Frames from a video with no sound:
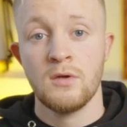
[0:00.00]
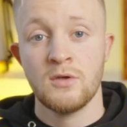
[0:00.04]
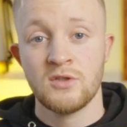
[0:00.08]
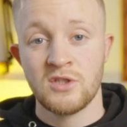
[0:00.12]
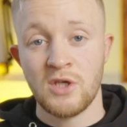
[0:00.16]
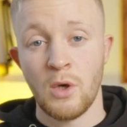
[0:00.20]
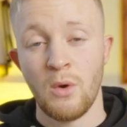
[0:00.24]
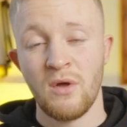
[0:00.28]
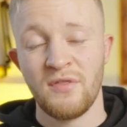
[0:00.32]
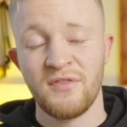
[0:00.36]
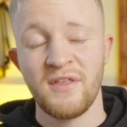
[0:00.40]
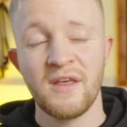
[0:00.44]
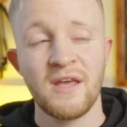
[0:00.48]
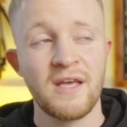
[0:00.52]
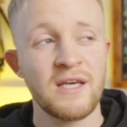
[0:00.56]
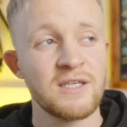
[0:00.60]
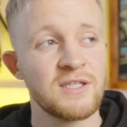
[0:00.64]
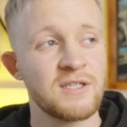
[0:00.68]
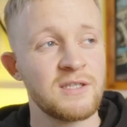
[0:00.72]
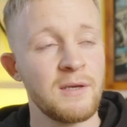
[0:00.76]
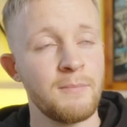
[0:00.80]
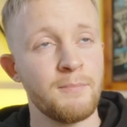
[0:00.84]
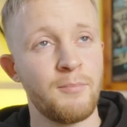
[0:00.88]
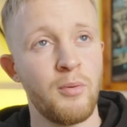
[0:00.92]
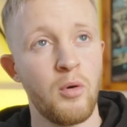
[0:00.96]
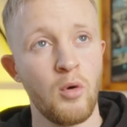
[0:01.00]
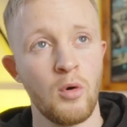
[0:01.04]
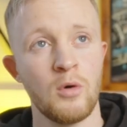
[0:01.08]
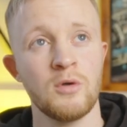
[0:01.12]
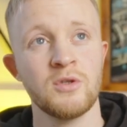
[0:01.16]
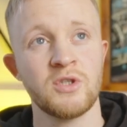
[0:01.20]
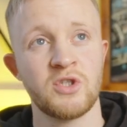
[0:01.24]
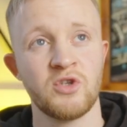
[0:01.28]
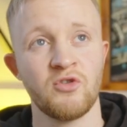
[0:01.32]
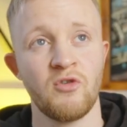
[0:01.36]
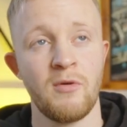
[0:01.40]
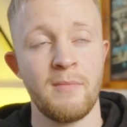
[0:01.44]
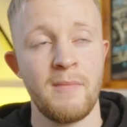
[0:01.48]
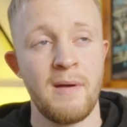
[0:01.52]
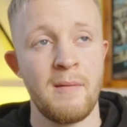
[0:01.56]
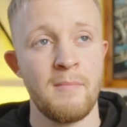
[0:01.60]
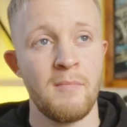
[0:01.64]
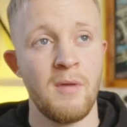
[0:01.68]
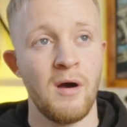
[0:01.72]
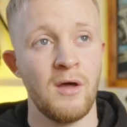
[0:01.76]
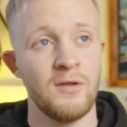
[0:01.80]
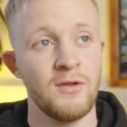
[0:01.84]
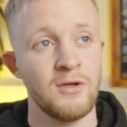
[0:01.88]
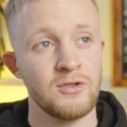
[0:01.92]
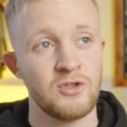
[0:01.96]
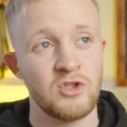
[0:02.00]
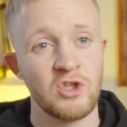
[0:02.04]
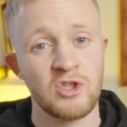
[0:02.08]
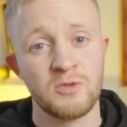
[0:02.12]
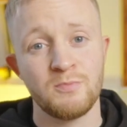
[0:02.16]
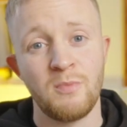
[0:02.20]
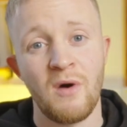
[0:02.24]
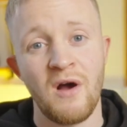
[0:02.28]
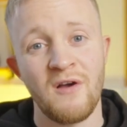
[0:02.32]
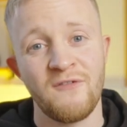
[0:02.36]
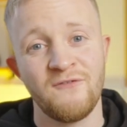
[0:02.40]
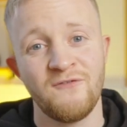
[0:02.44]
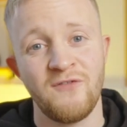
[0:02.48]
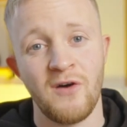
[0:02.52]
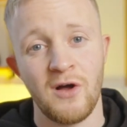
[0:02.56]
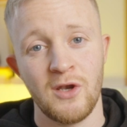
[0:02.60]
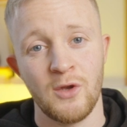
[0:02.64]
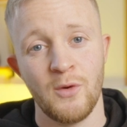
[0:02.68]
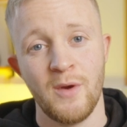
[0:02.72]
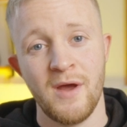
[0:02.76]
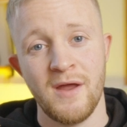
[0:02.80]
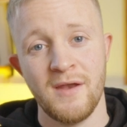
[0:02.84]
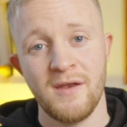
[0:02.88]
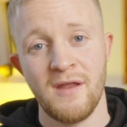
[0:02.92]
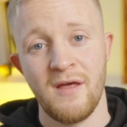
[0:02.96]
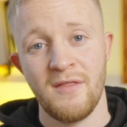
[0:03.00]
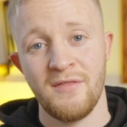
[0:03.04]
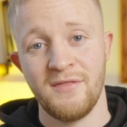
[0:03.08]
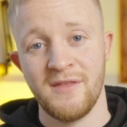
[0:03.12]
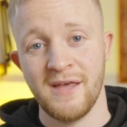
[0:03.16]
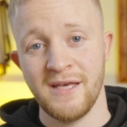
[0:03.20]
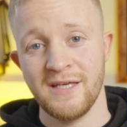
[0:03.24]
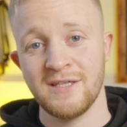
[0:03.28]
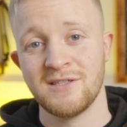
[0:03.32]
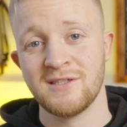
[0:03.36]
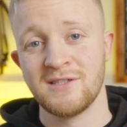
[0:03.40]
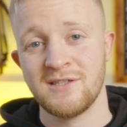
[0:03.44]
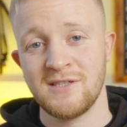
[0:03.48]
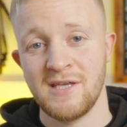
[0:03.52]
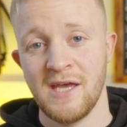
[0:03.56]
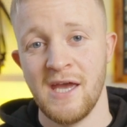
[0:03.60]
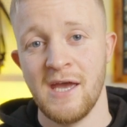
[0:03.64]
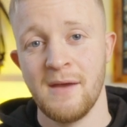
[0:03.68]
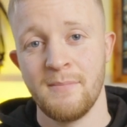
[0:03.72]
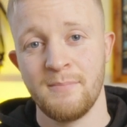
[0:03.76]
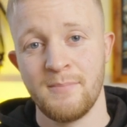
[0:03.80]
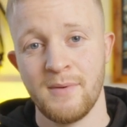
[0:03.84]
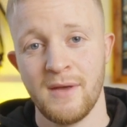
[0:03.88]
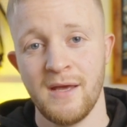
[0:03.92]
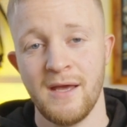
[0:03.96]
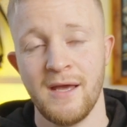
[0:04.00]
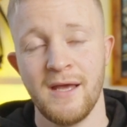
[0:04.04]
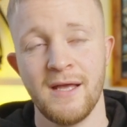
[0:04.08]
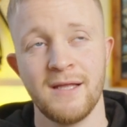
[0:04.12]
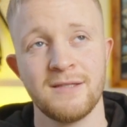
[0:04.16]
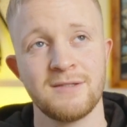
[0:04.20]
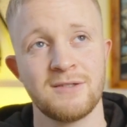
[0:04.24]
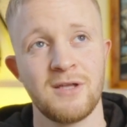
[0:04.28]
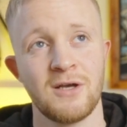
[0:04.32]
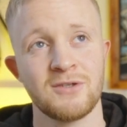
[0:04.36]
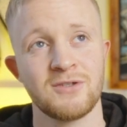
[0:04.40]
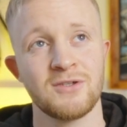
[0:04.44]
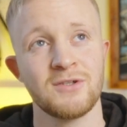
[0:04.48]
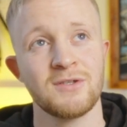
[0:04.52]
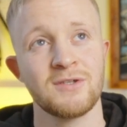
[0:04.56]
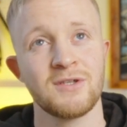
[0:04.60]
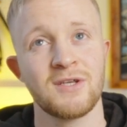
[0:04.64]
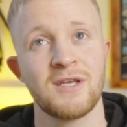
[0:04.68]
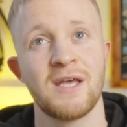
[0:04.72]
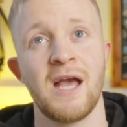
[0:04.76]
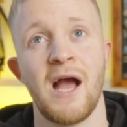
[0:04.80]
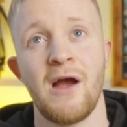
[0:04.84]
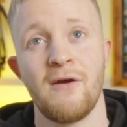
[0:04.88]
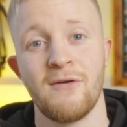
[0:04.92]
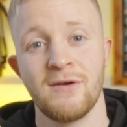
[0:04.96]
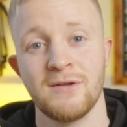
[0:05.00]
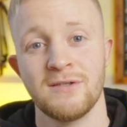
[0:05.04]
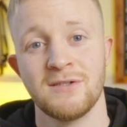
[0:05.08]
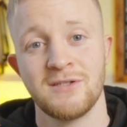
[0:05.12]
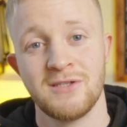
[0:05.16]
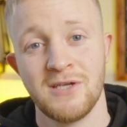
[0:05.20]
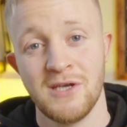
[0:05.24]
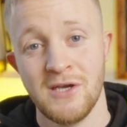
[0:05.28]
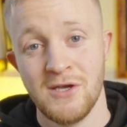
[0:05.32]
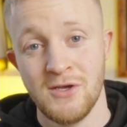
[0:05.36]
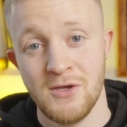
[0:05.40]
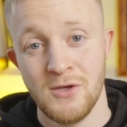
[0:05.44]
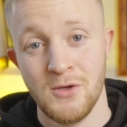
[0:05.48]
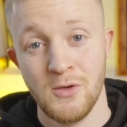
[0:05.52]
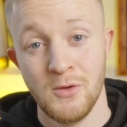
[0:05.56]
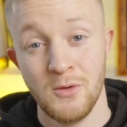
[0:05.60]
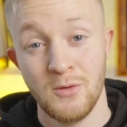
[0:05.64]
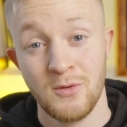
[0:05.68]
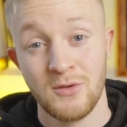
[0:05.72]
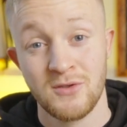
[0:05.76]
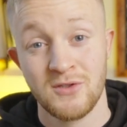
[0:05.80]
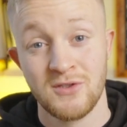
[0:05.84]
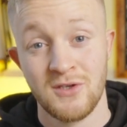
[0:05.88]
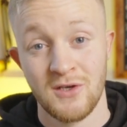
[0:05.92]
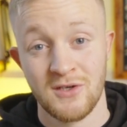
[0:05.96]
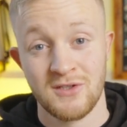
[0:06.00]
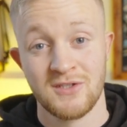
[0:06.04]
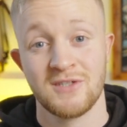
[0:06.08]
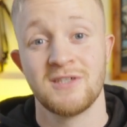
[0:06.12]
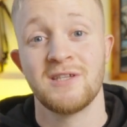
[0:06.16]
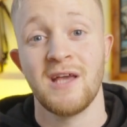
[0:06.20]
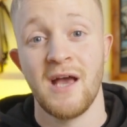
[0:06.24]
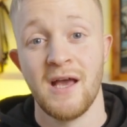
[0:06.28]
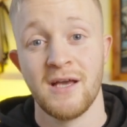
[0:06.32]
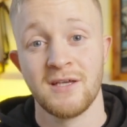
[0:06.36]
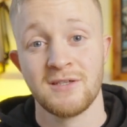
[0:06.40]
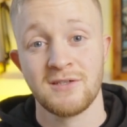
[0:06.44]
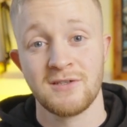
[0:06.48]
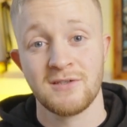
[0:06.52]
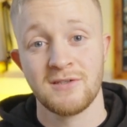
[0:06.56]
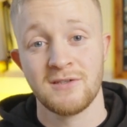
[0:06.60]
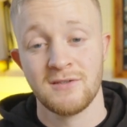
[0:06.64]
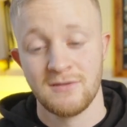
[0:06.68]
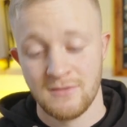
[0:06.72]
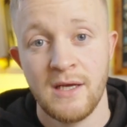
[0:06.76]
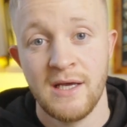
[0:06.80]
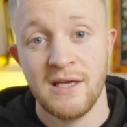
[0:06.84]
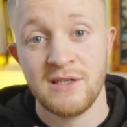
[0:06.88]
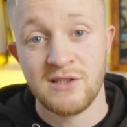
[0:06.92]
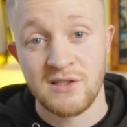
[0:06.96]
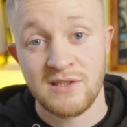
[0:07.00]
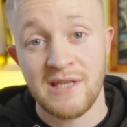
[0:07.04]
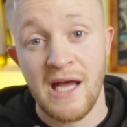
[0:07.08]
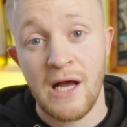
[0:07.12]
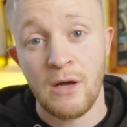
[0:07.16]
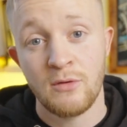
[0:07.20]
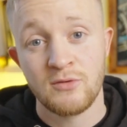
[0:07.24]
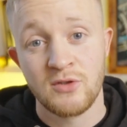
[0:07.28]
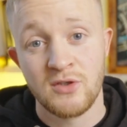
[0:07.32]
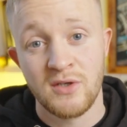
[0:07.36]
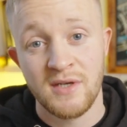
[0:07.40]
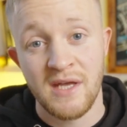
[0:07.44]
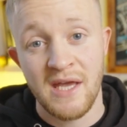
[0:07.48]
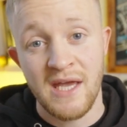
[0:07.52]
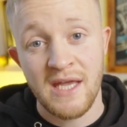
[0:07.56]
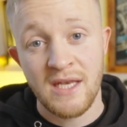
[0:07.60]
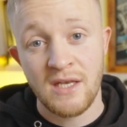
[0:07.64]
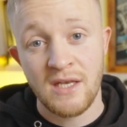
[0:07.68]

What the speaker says: So I think it's important to remember that just by following these tips, it doesn't guarantee you success. It's down to the